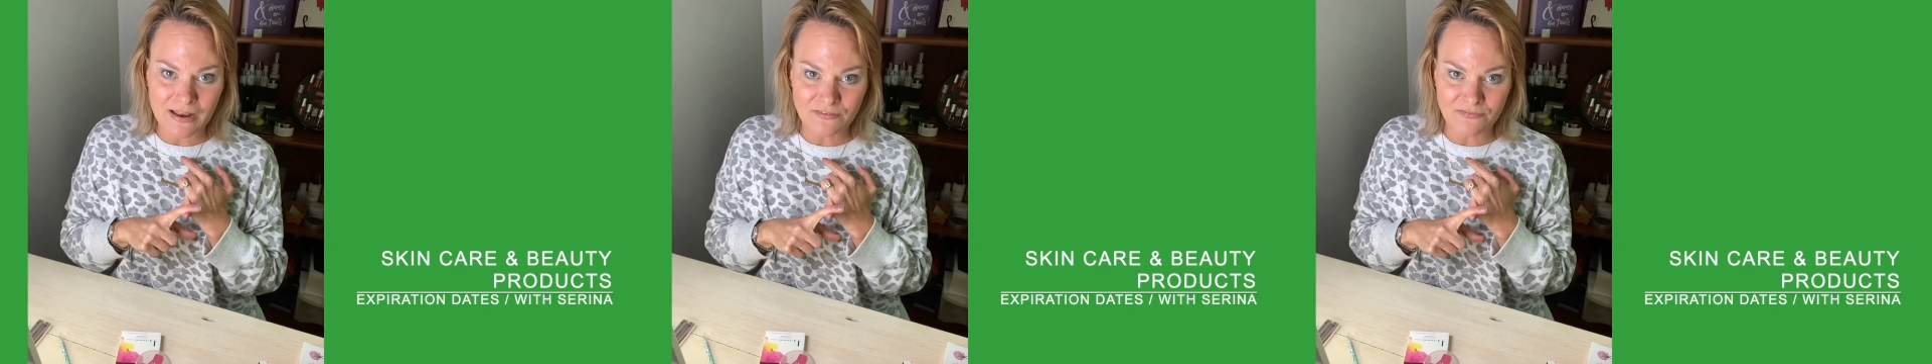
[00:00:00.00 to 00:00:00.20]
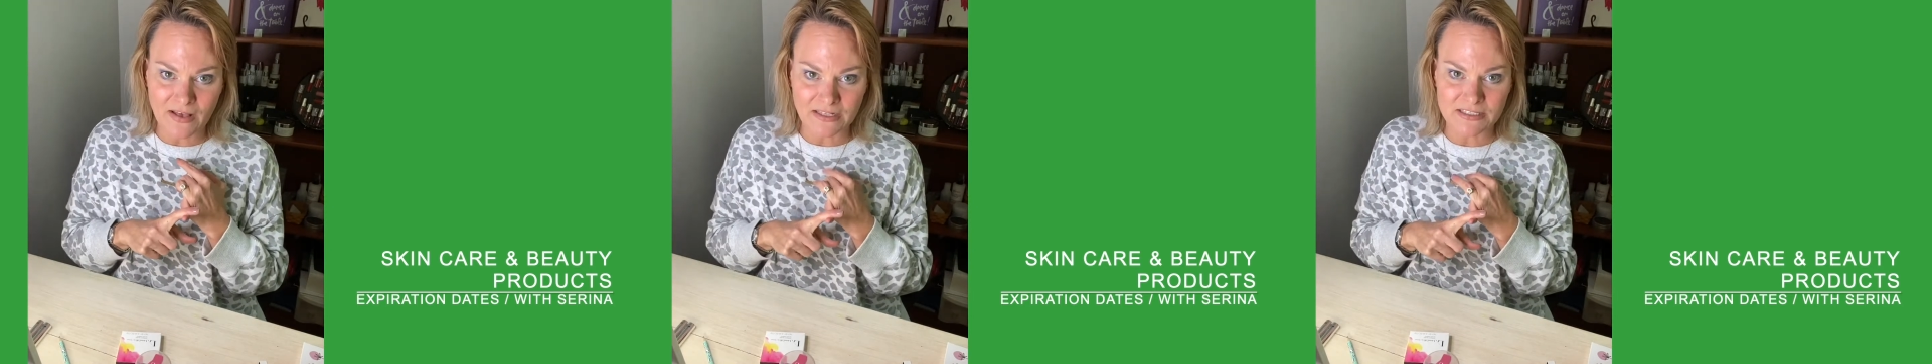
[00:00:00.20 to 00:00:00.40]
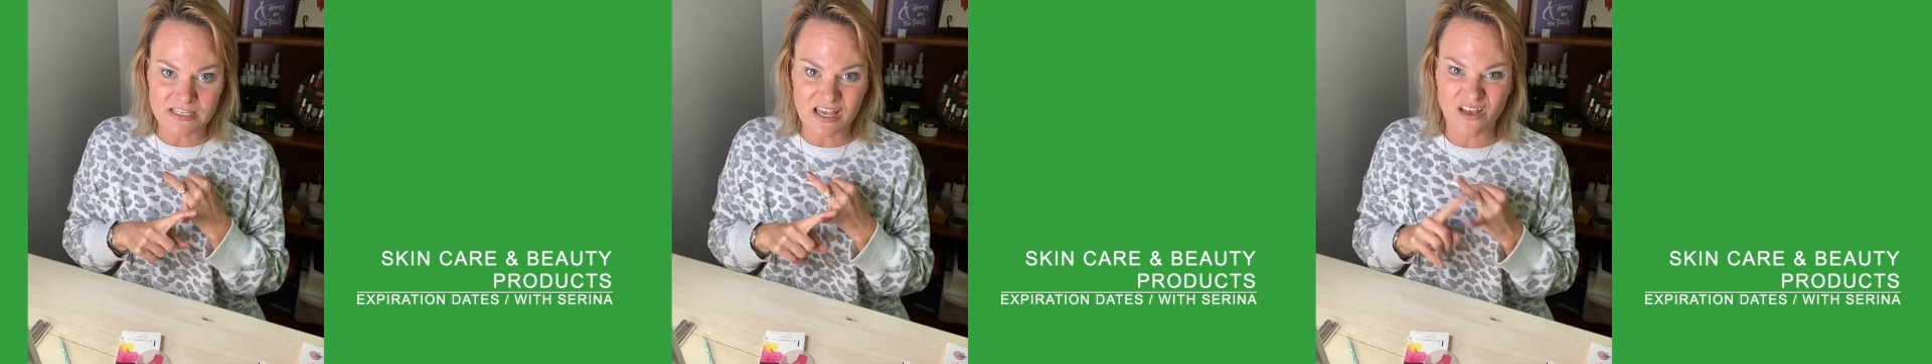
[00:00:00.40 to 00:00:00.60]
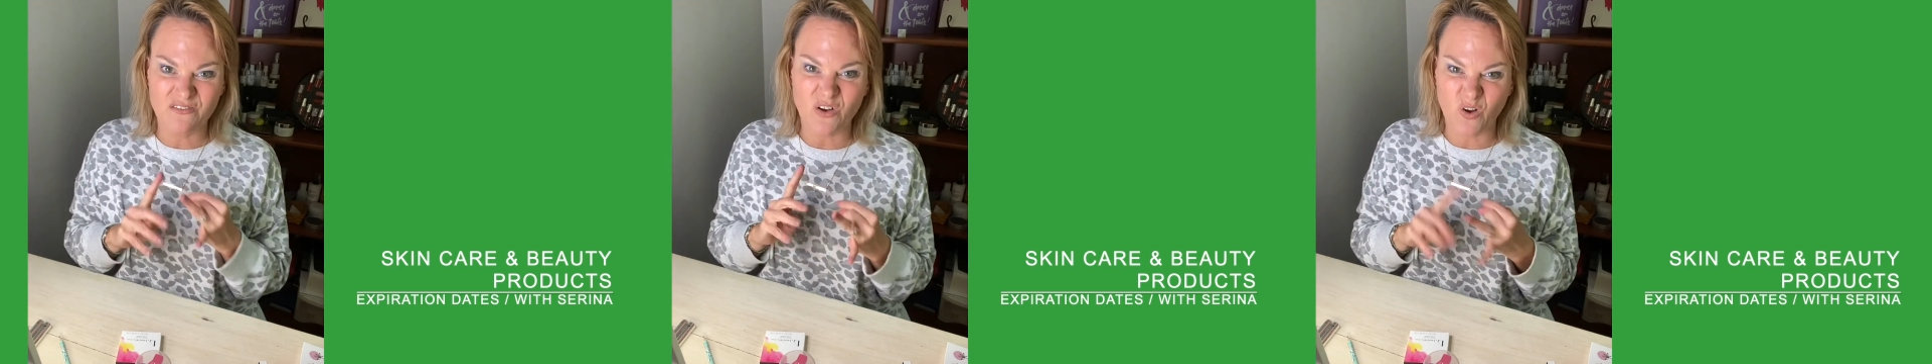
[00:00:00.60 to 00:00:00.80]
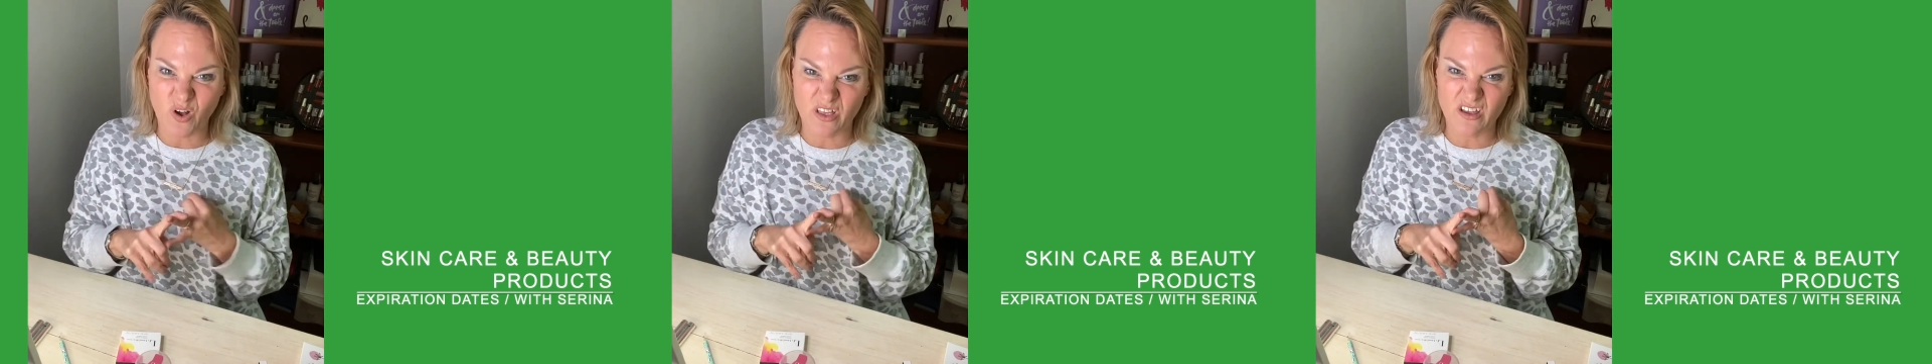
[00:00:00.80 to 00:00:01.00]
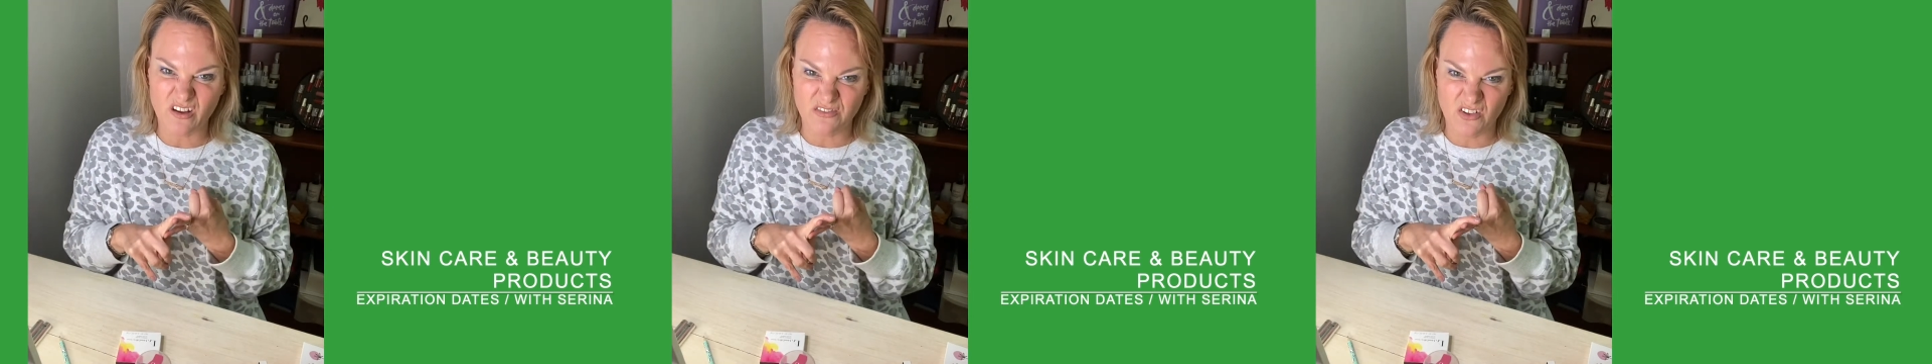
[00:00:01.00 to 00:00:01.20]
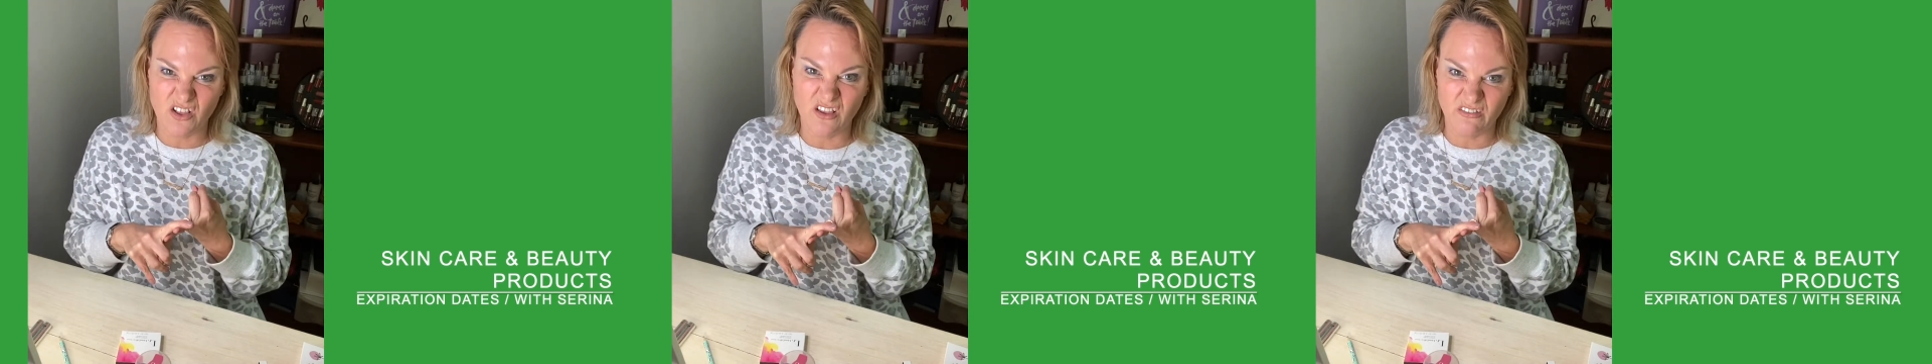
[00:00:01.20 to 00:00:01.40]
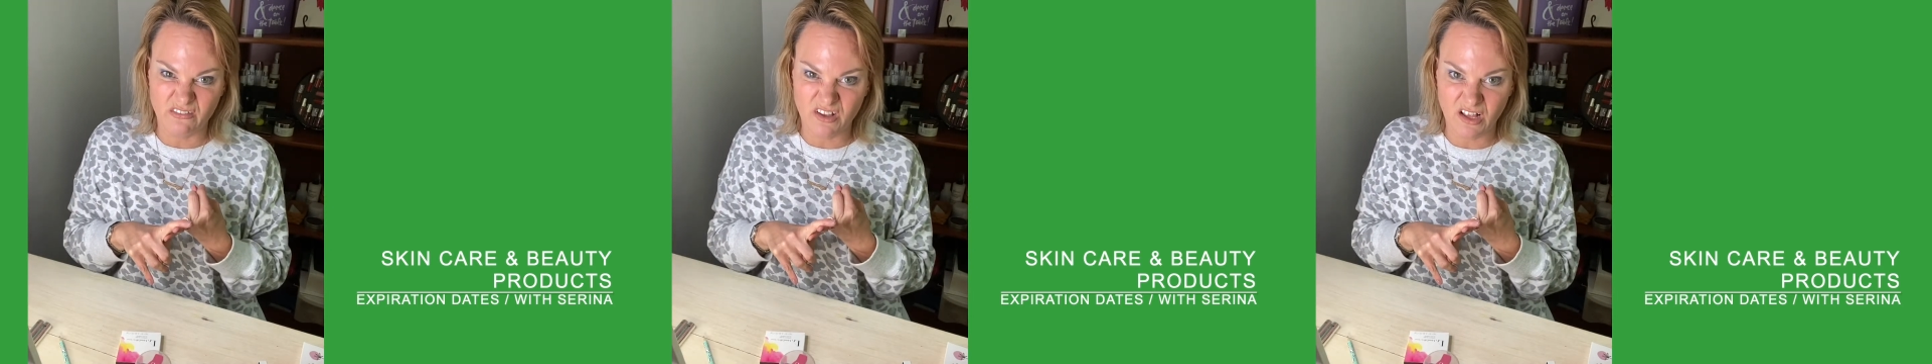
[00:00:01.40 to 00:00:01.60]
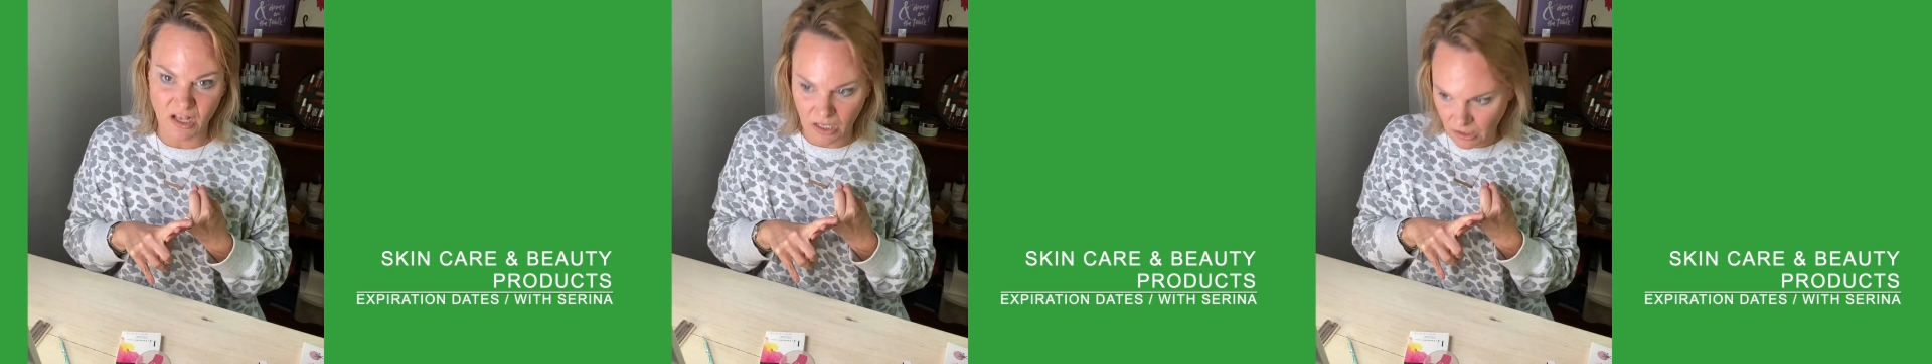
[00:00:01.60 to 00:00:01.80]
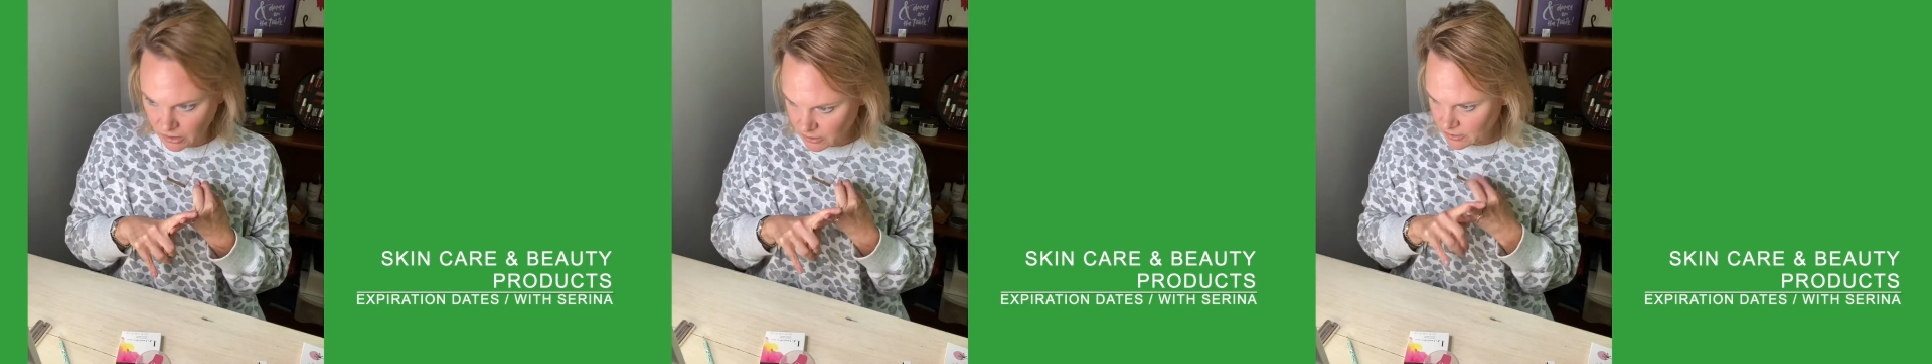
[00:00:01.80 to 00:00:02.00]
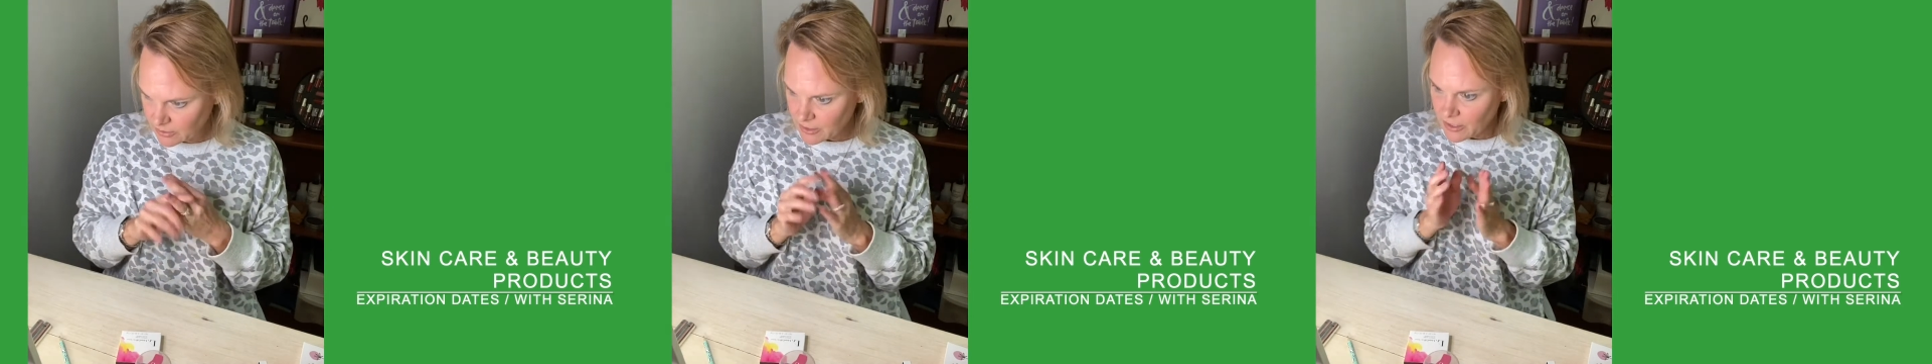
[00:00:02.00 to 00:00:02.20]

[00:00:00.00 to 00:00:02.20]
effective or they're full of gunk.